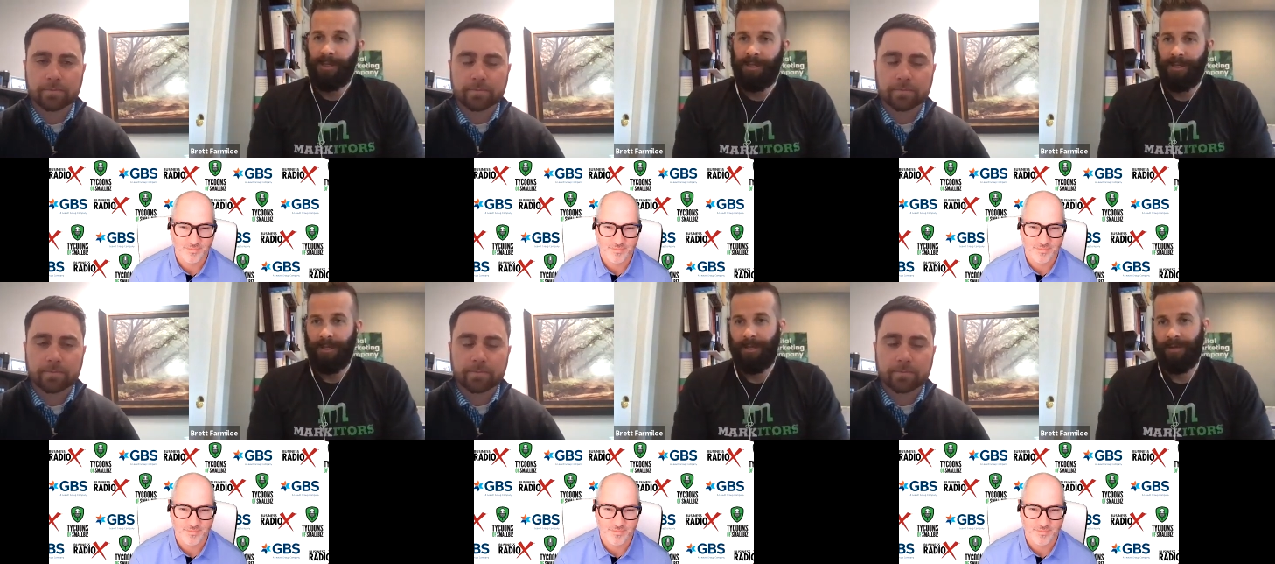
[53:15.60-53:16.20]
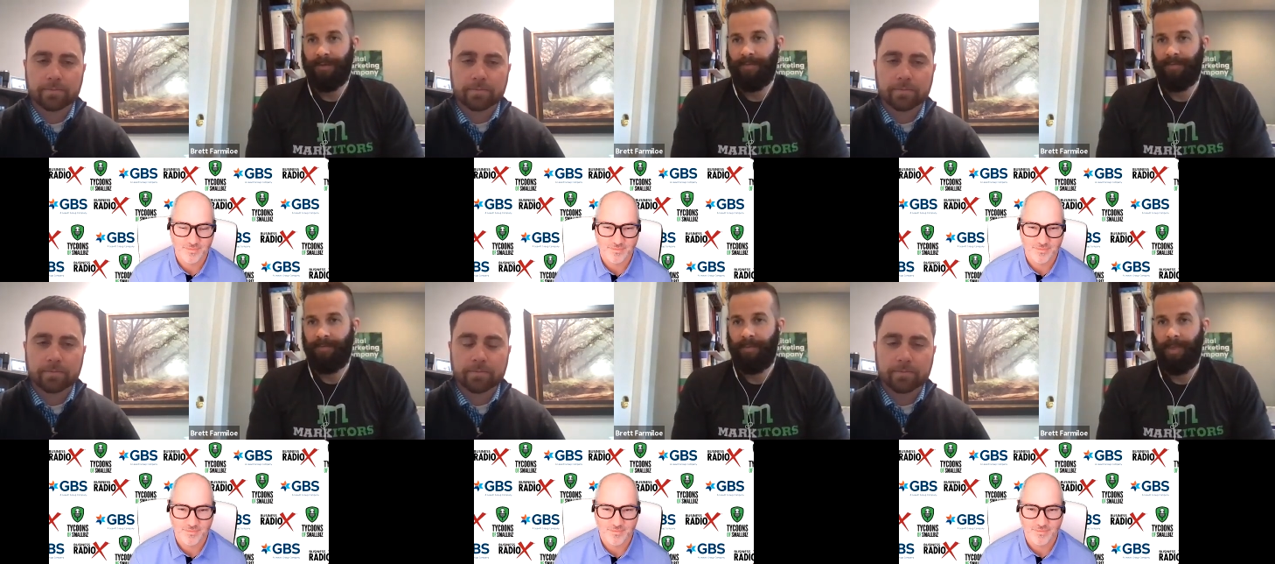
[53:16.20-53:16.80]

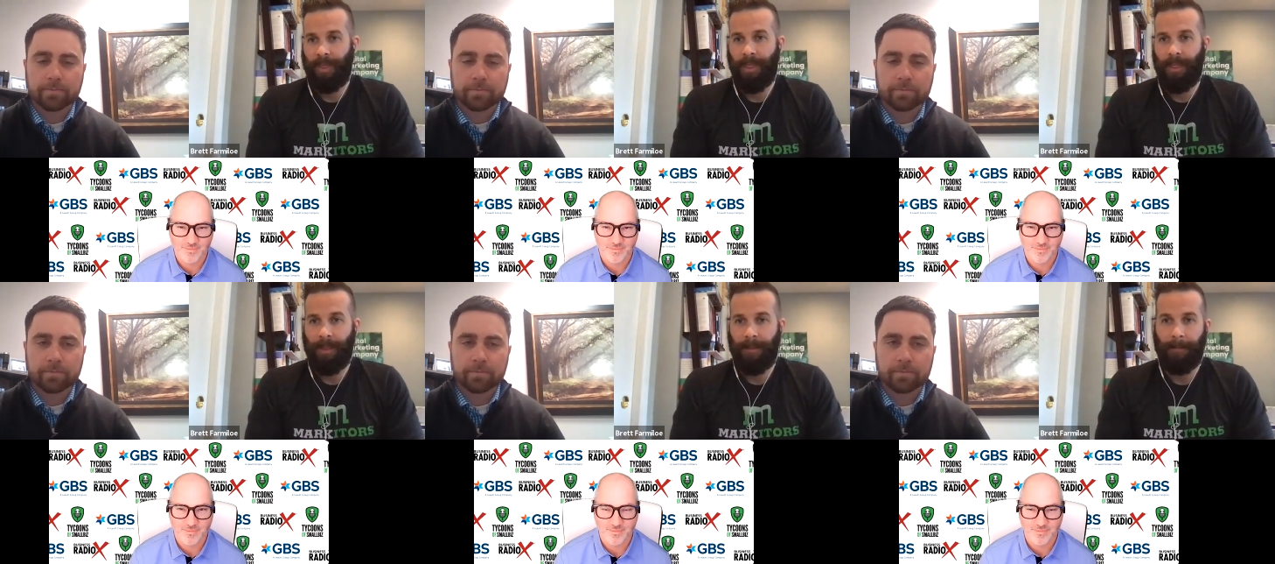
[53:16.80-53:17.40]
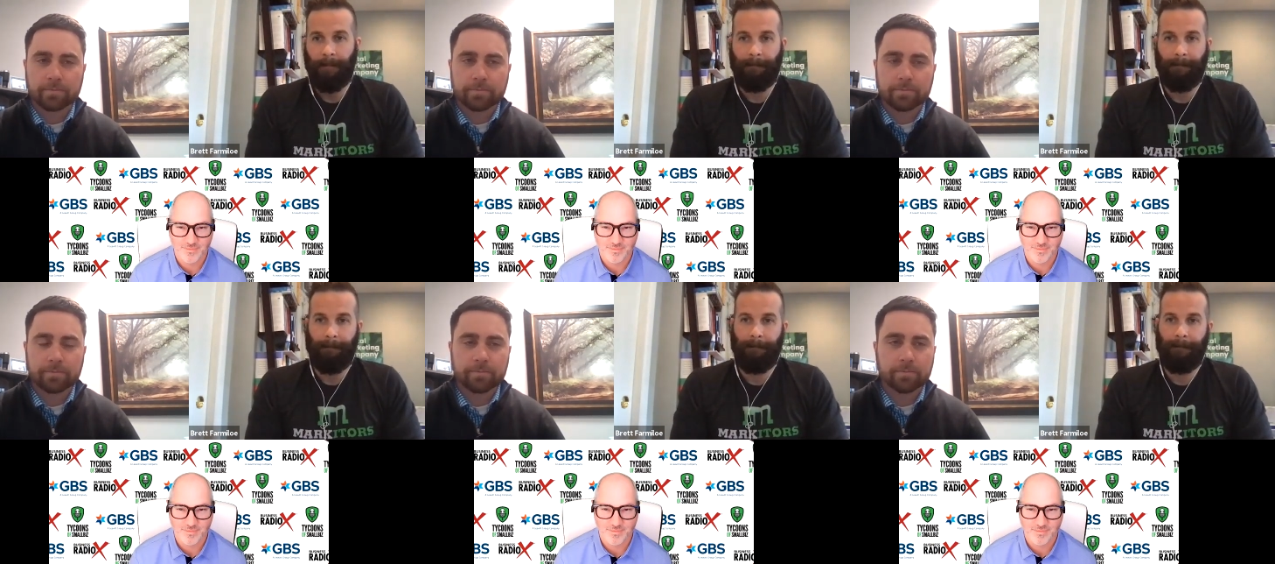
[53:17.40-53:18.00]

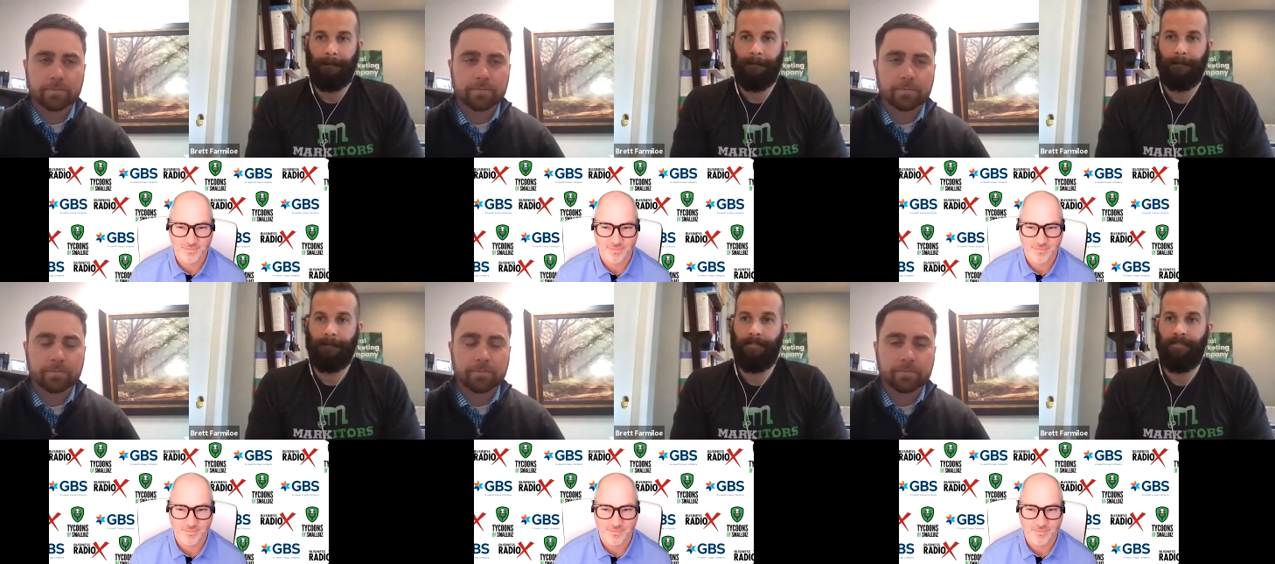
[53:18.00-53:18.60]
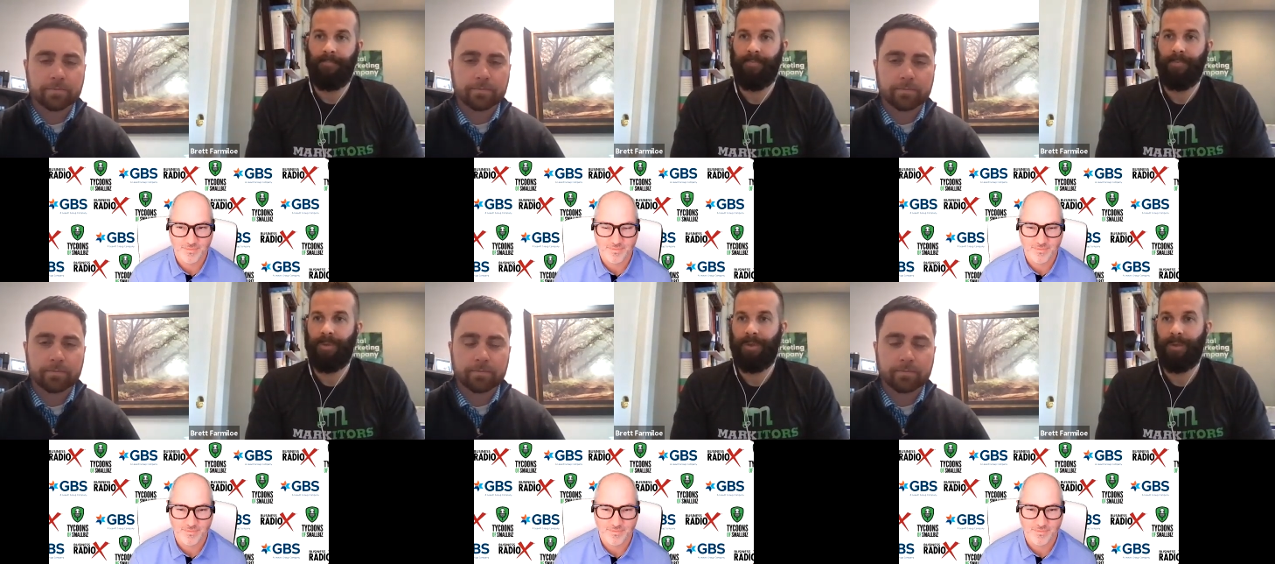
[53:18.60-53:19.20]

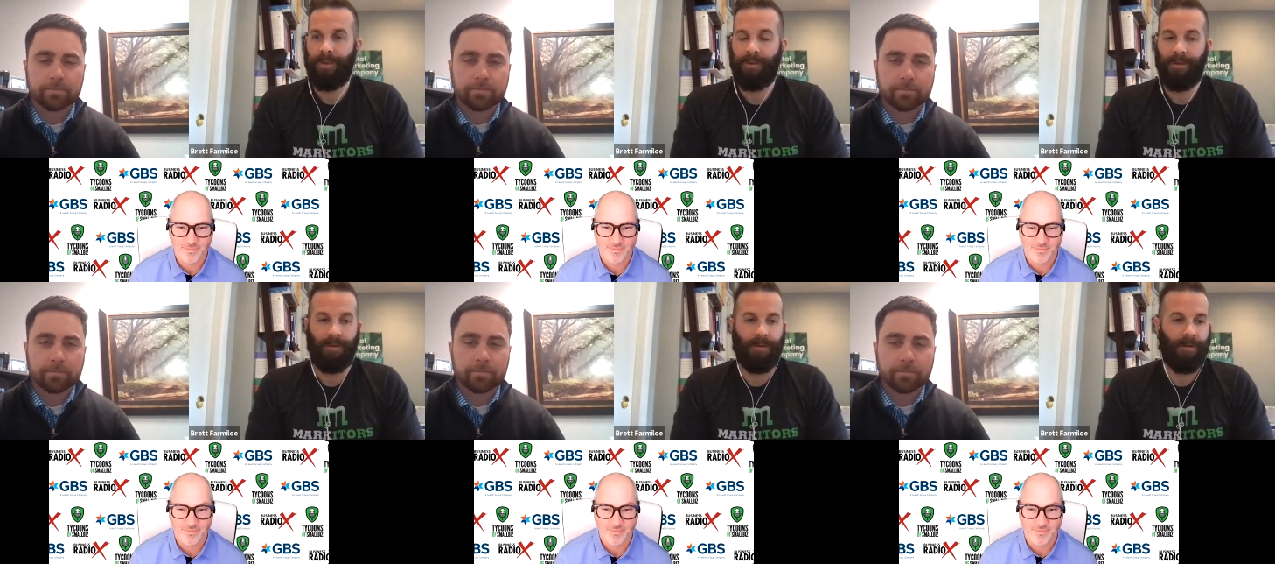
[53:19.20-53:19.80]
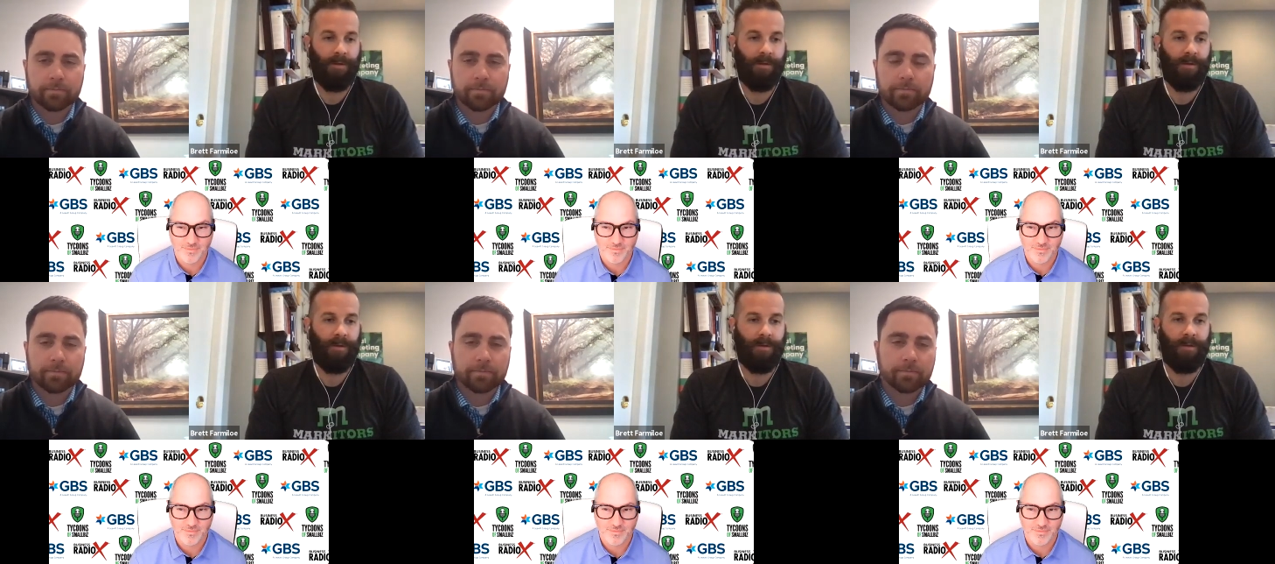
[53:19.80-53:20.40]

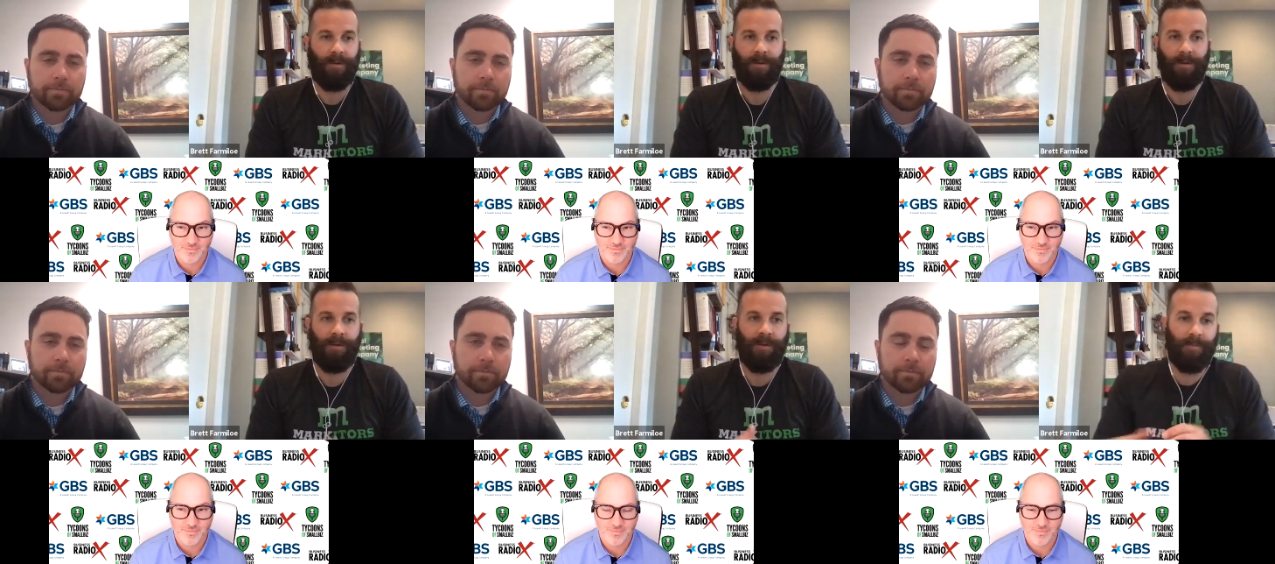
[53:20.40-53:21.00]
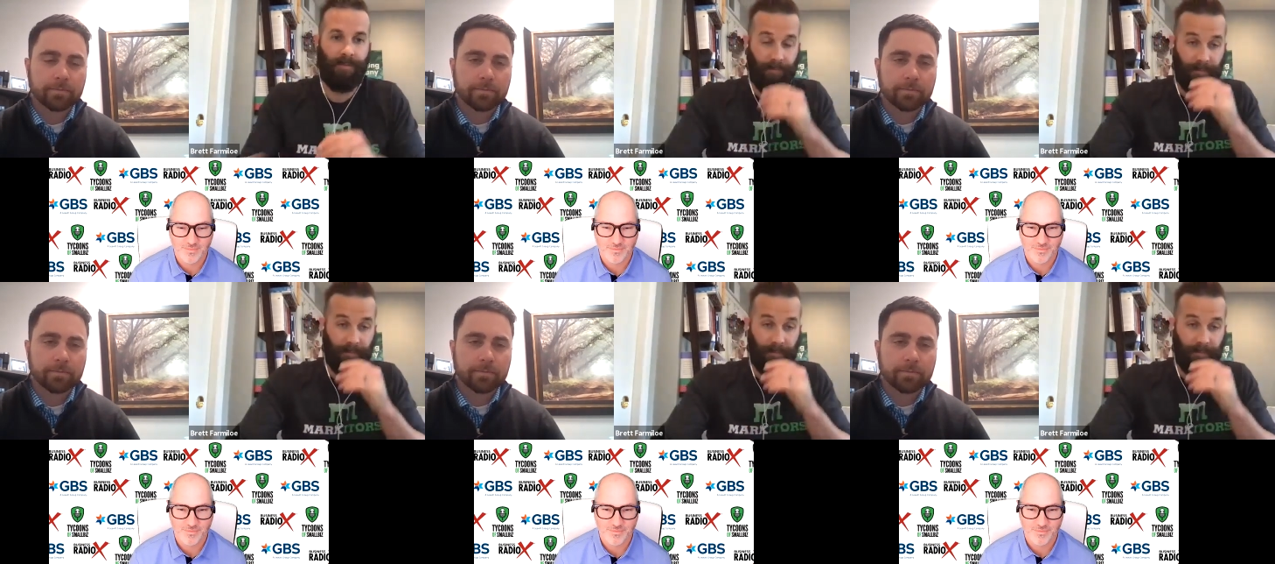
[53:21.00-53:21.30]
No one is speaking in this clip.